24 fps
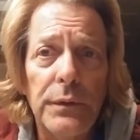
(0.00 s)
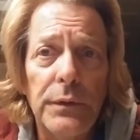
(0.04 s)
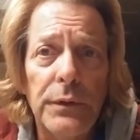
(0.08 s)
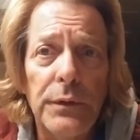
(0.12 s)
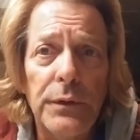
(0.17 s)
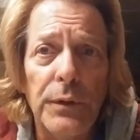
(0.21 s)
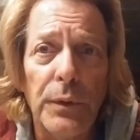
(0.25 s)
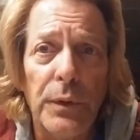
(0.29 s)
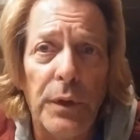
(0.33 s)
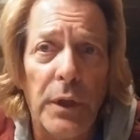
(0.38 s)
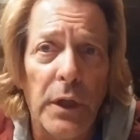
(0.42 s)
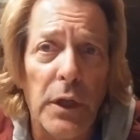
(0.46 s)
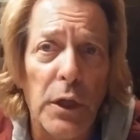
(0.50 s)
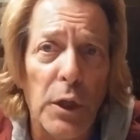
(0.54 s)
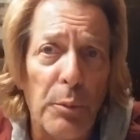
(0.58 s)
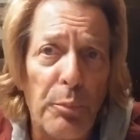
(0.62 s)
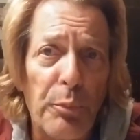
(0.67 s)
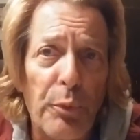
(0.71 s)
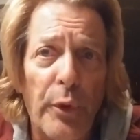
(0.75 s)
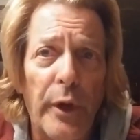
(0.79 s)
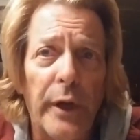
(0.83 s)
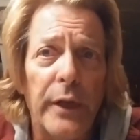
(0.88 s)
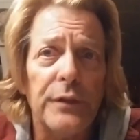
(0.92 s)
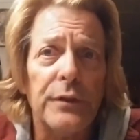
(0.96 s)
to get an
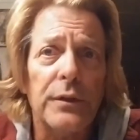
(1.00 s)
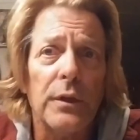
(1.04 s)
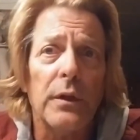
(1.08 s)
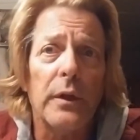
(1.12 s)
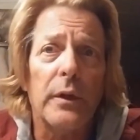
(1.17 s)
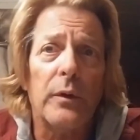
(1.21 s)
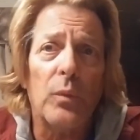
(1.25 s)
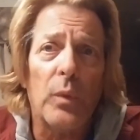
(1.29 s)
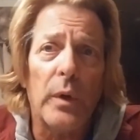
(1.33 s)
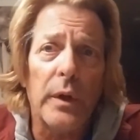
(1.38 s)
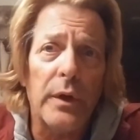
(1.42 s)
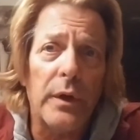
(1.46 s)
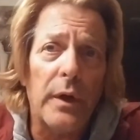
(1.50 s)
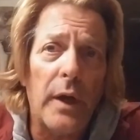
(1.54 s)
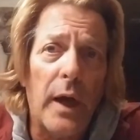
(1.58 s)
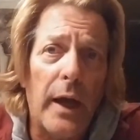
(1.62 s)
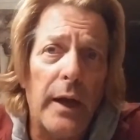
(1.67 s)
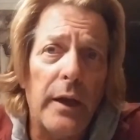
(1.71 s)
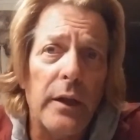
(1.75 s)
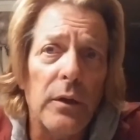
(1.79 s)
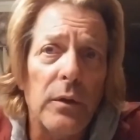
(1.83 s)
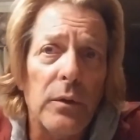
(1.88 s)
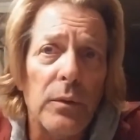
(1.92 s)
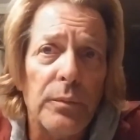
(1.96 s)
appraisal and whether or
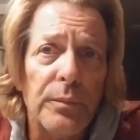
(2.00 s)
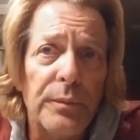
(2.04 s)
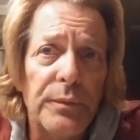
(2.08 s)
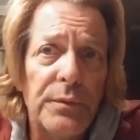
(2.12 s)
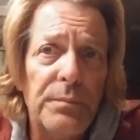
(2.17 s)
not he'll